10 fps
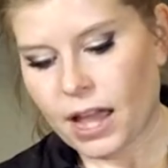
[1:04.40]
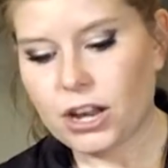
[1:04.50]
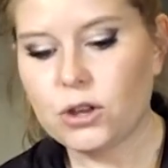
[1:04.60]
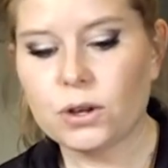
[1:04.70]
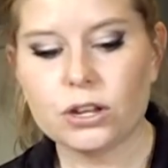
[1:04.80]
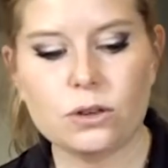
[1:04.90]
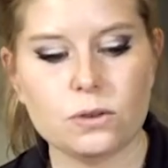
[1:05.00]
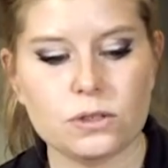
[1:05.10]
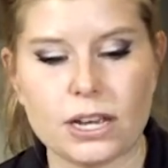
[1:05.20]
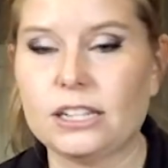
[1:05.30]
and you can
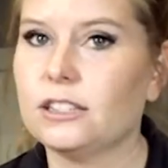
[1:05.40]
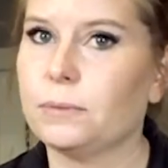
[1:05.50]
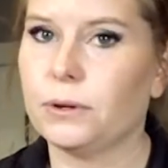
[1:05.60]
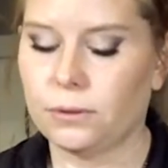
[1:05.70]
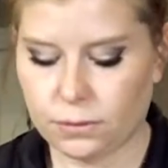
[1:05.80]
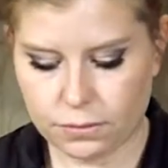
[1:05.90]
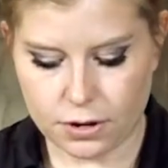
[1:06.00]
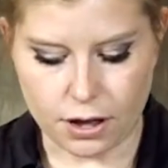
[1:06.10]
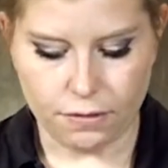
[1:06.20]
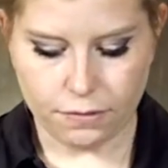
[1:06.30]
use a spoon,
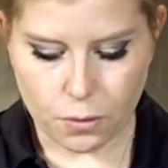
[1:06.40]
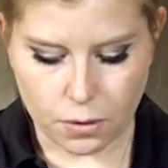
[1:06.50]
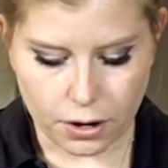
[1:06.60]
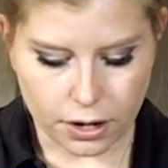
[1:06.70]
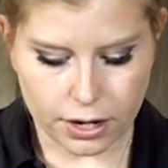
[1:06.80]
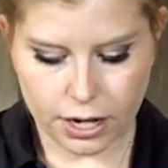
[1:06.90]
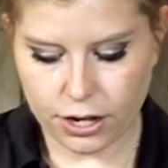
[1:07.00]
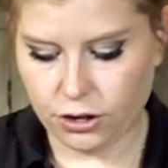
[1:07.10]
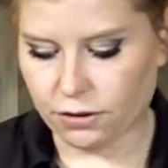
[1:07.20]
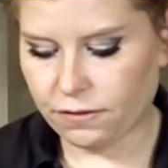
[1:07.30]
a fork,
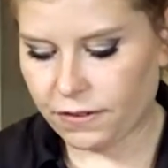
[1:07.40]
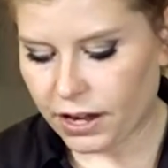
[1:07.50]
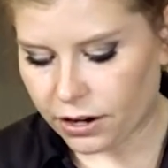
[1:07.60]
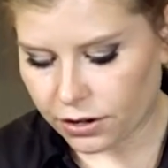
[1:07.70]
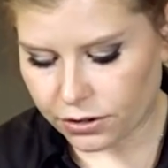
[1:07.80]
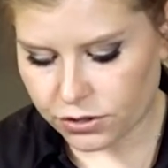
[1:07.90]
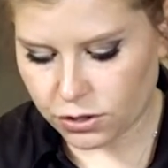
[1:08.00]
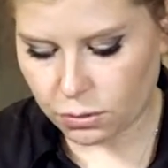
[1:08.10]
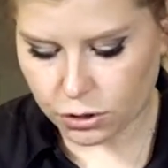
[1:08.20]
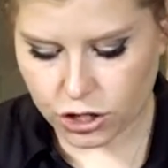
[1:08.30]
your fingers,
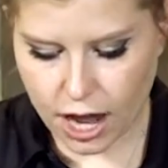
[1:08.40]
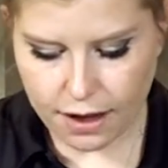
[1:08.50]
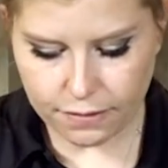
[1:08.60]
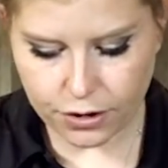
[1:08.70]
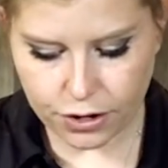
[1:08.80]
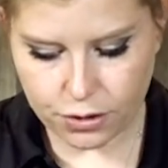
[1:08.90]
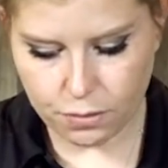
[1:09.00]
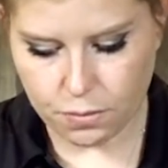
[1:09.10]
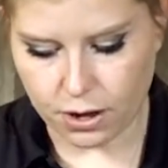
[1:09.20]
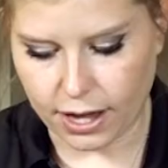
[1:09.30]
whichever you
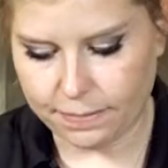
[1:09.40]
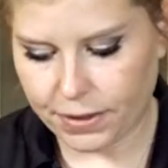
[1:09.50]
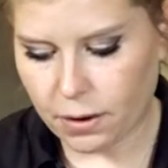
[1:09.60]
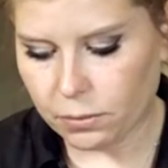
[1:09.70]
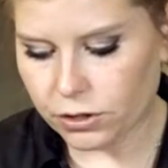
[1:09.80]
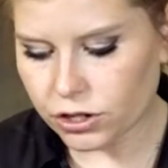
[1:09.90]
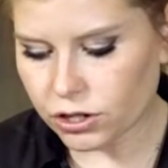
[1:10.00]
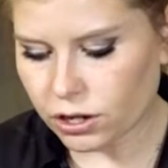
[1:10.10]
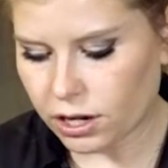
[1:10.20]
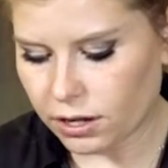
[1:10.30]
want, and we're
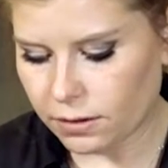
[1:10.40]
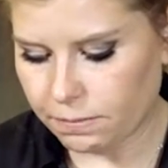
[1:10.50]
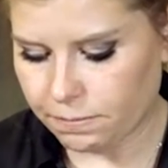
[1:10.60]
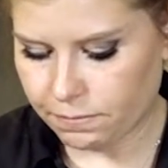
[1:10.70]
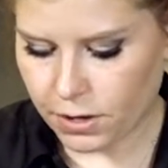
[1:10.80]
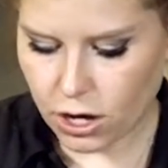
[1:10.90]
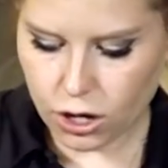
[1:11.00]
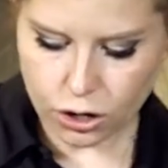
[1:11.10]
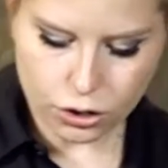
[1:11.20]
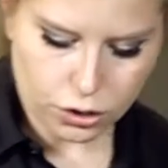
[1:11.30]
just gonna
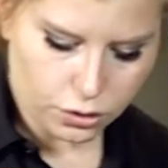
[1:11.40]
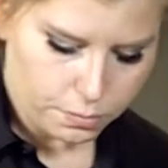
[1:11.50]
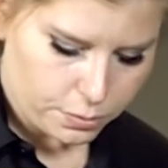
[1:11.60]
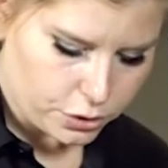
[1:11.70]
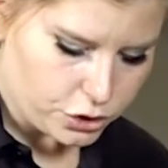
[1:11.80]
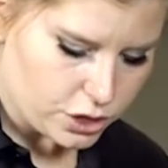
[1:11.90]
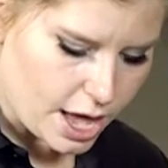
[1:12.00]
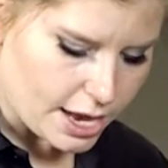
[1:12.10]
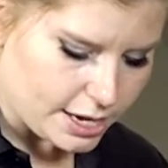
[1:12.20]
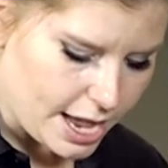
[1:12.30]
push
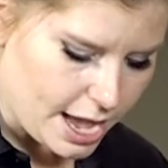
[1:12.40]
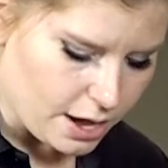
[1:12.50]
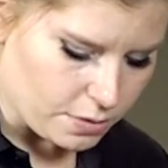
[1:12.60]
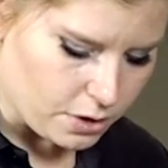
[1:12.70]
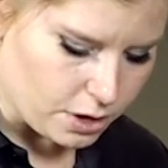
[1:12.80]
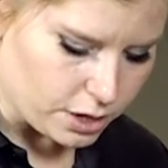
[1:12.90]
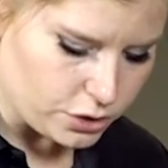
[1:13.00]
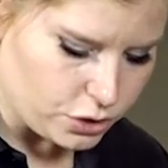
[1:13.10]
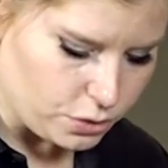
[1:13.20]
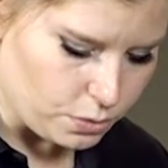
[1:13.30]
that down
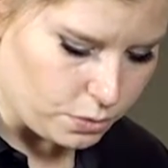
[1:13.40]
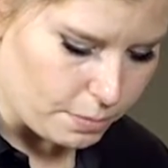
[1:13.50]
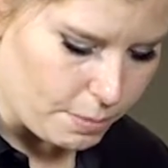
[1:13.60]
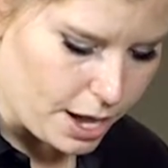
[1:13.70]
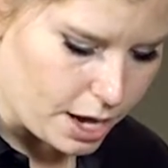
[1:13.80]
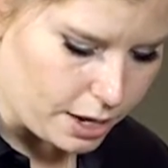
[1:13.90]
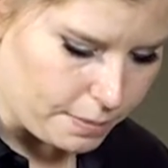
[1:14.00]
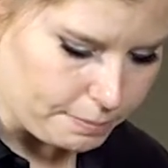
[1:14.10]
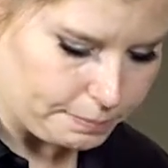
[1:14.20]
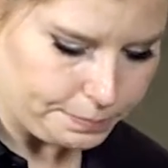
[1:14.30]
onto the
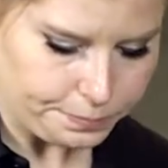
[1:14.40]
bottom.